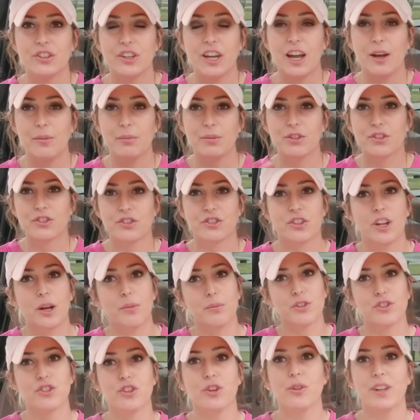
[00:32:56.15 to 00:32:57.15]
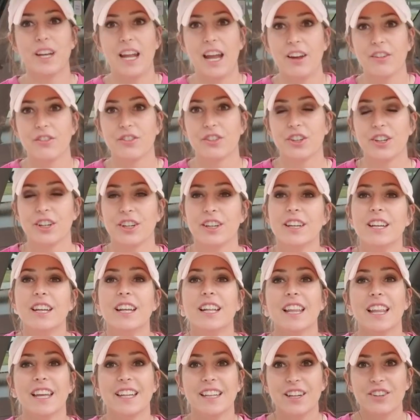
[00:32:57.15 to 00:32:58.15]
I'm gonna I'm gonna show it after
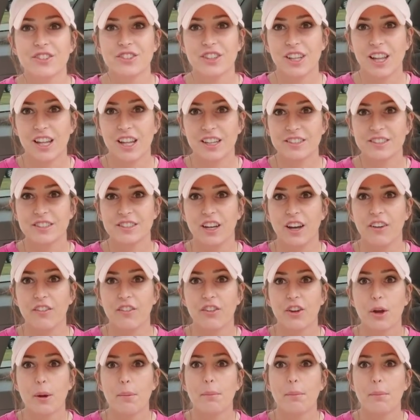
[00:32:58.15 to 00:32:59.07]
like there's a lot of stuff